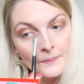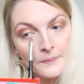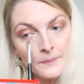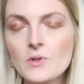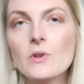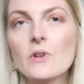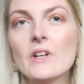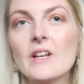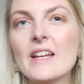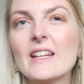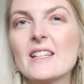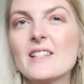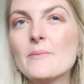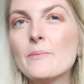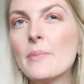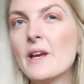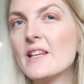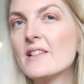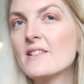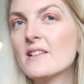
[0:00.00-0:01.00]
So that is
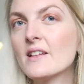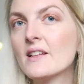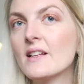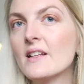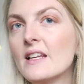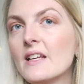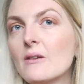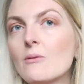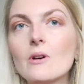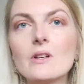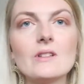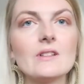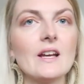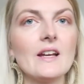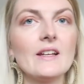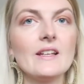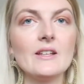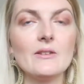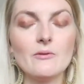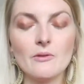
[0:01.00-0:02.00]
basically what
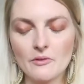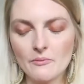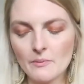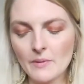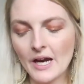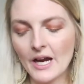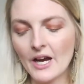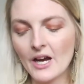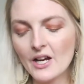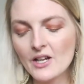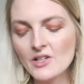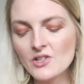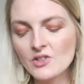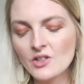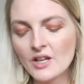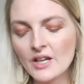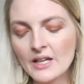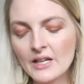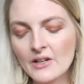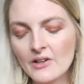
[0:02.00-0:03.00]
I did with my
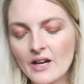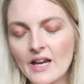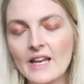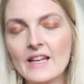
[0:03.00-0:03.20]
eyeshadow.